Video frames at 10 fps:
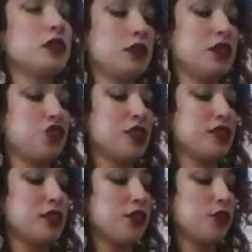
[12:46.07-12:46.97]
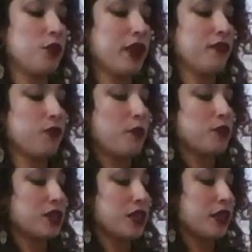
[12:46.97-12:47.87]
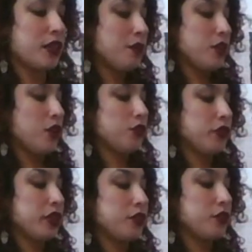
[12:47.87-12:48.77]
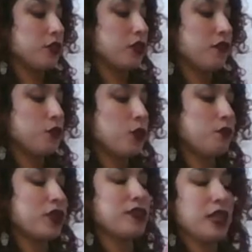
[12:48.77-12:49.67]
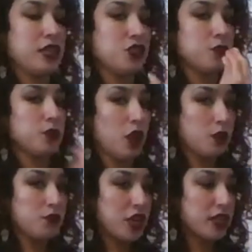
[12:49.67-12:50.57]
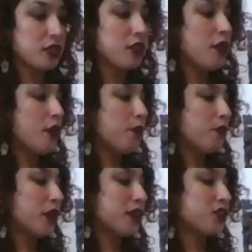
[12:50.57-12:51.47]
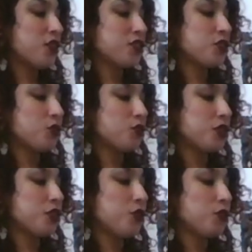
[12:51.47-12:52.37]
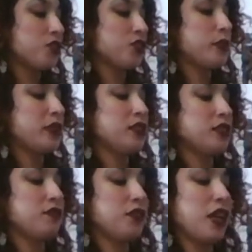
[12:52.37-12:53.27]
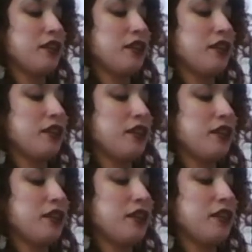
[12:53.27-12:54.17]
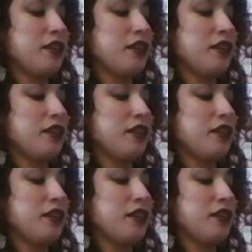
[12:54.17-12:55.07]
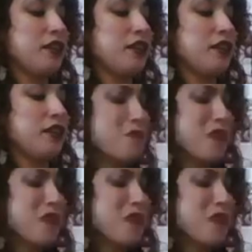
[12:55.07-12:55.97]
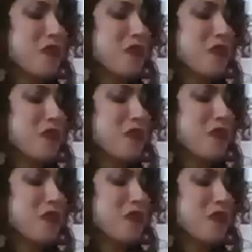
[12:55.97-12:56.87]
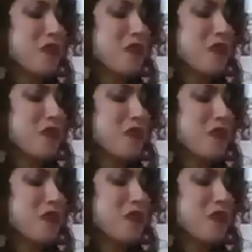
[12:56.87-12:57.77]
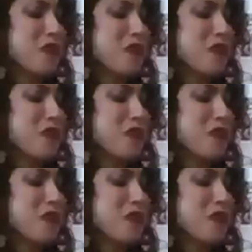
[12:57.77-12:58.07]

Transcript: it, it's just another way of representing and honoring your loved one with a tangible object. But it's also, you know, the sweetness of life and also um, passing on and also celebrating their memories as